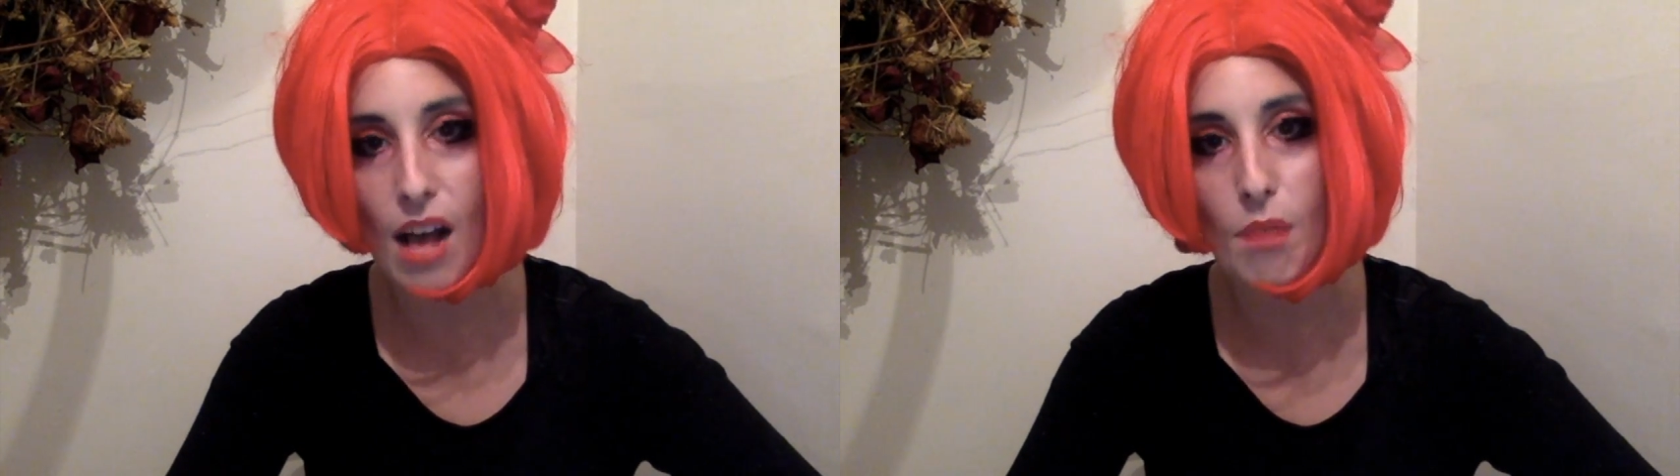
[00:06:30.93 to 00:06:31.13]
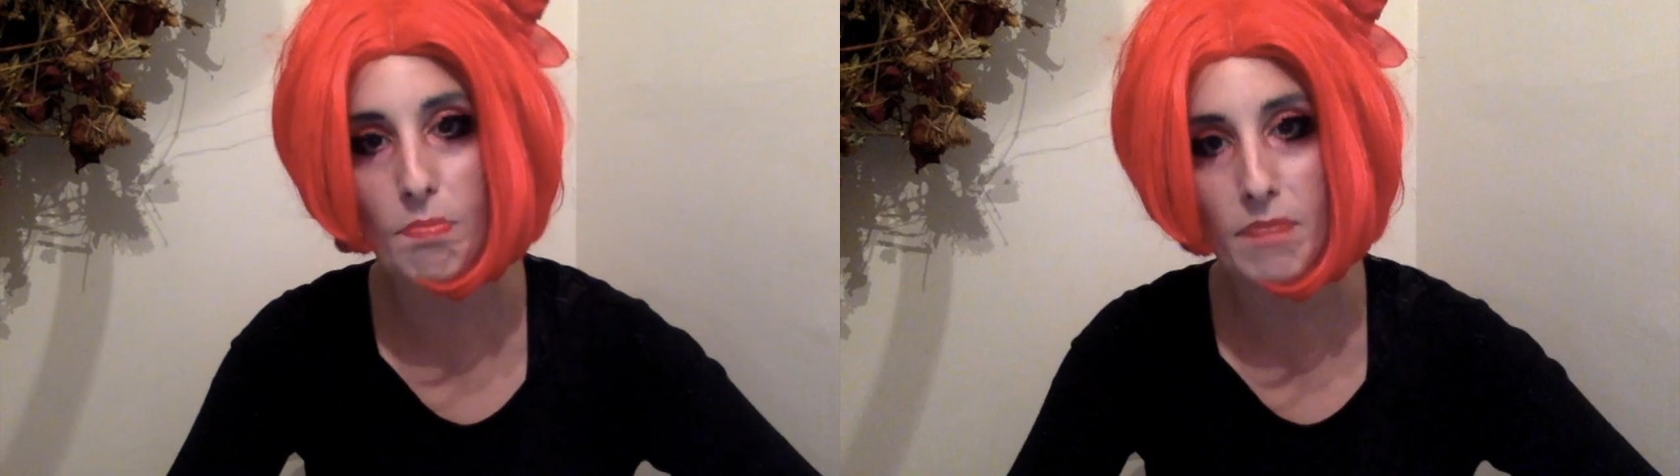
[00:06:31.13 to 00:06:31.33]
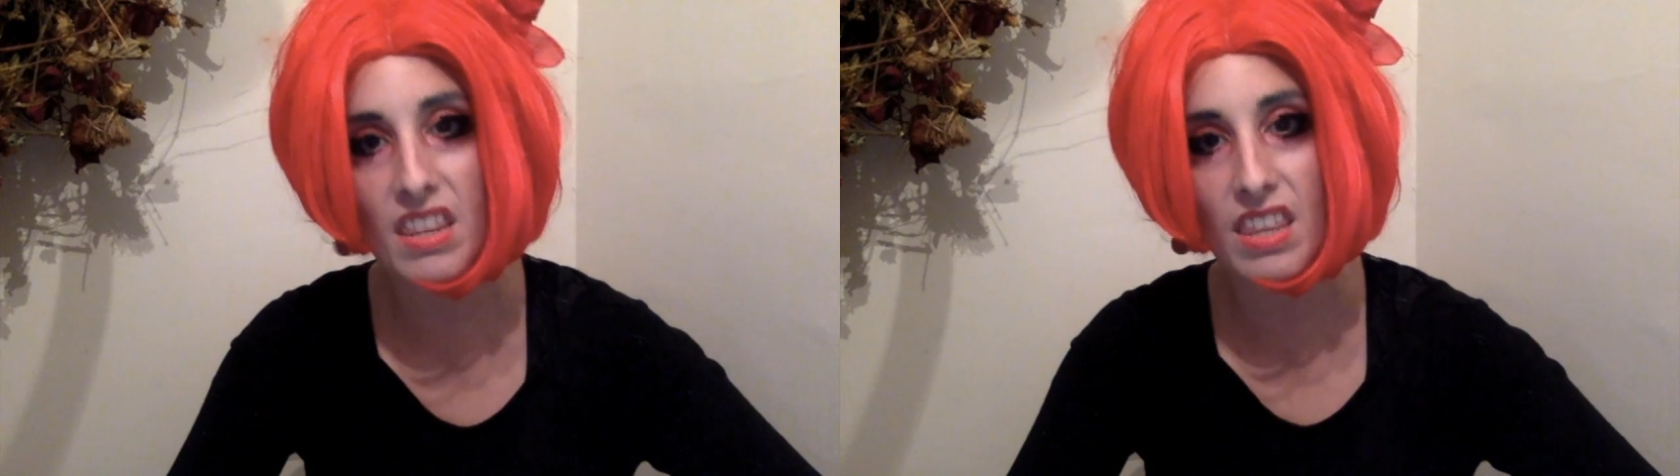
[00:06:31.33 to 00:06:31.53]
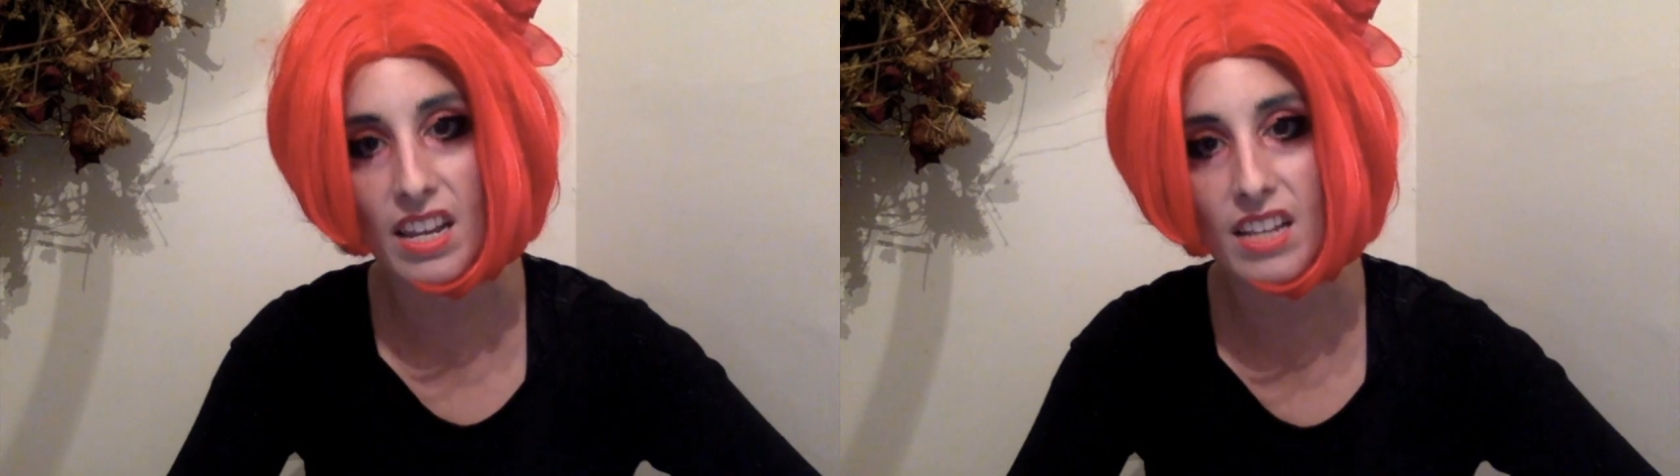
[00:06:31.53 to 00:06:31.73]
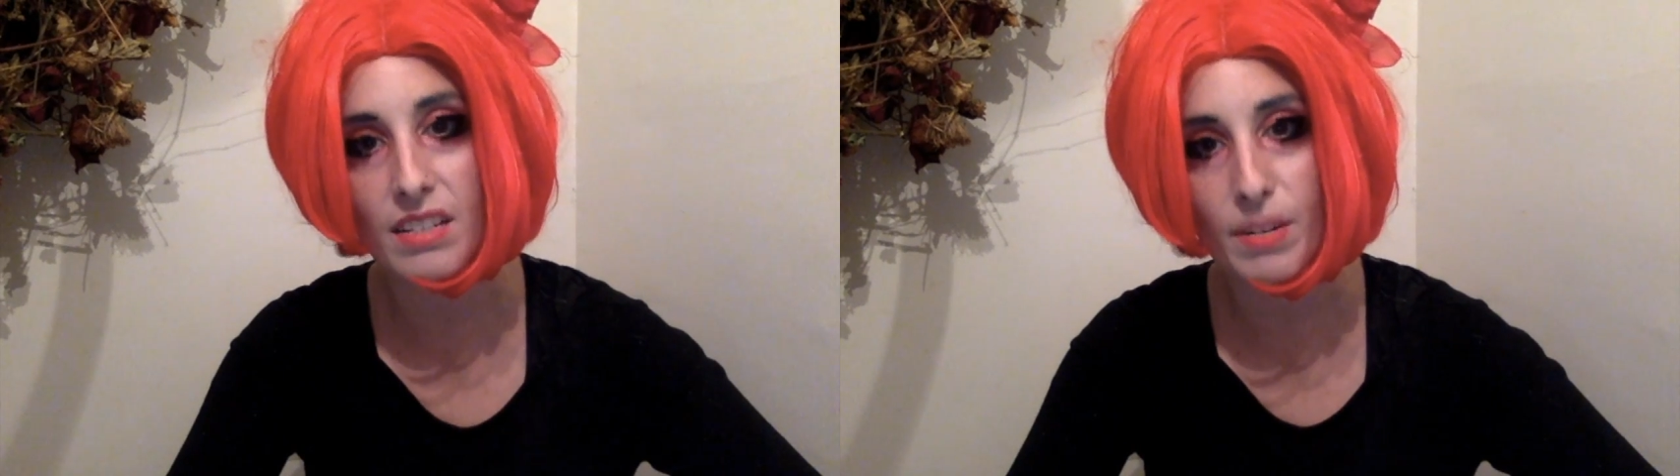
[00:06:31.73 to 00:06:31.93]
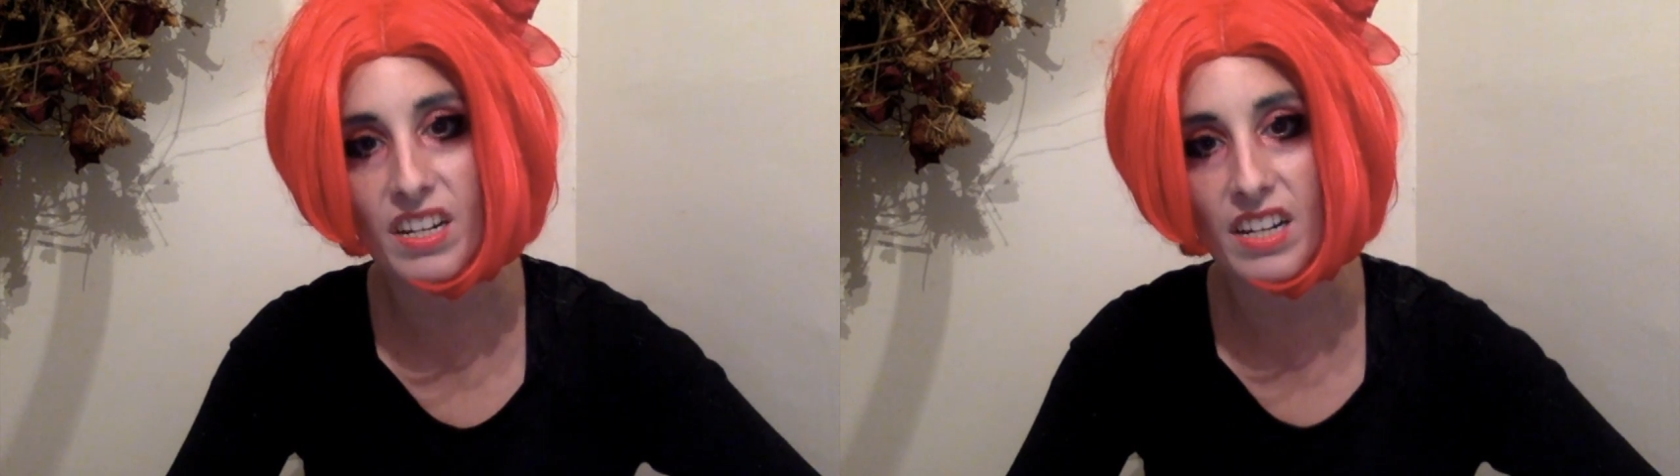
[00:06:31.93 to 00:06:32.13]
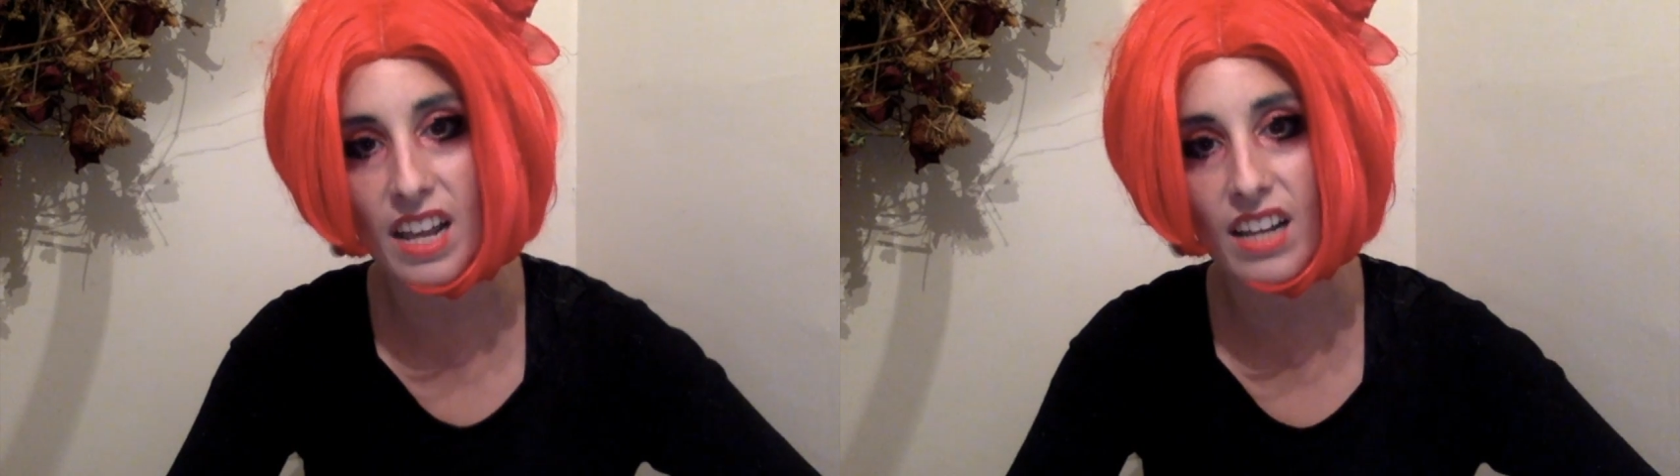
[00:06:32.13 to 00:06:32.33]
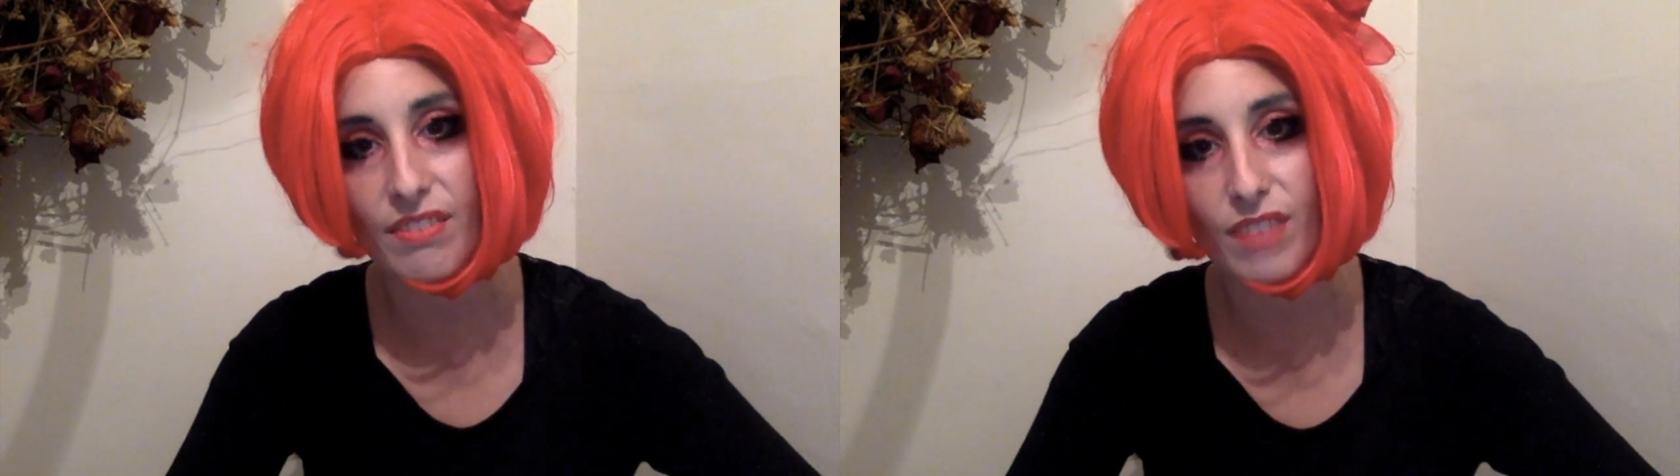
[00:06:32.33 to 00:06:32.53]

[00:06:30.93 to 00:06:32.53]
helpmeet thing is pretty negative.